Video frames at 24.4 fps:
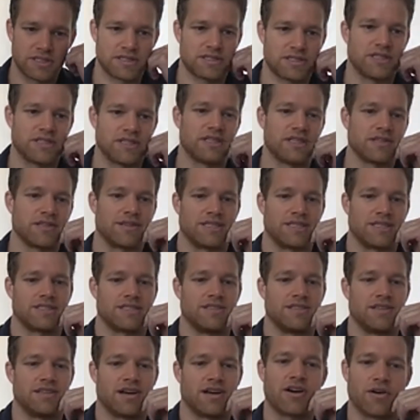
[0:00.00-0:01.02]
Uh, that's
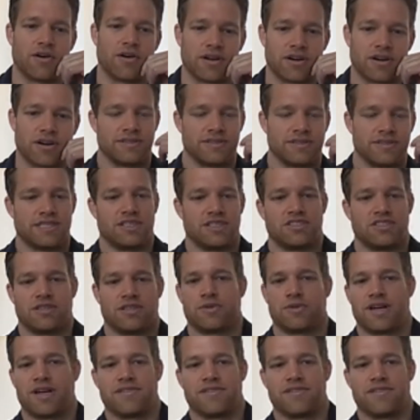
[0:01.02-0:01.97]
an ongoing conversation that we're